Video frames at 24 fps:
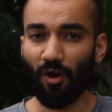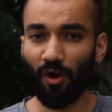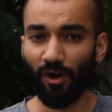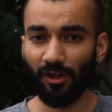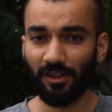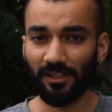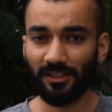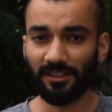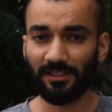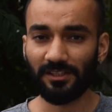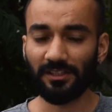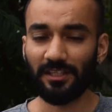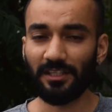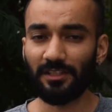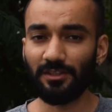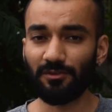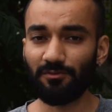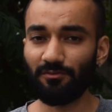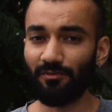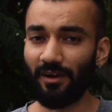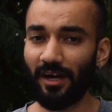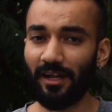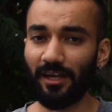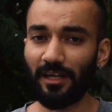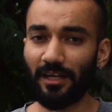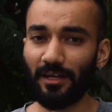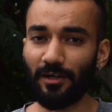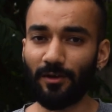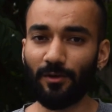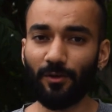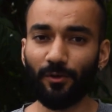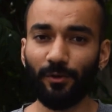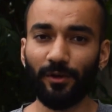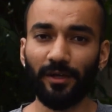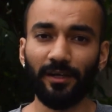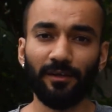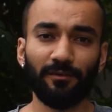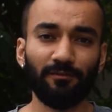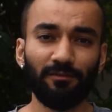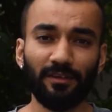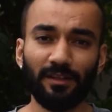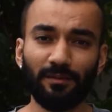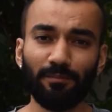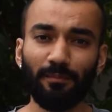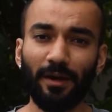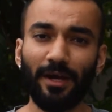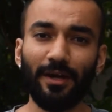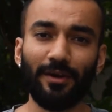all these things were included
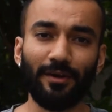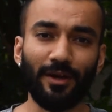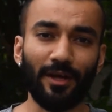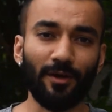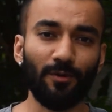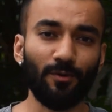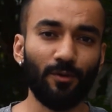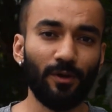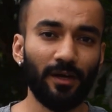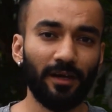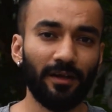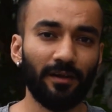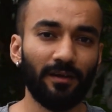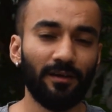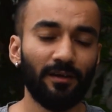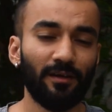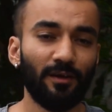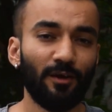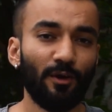with my regular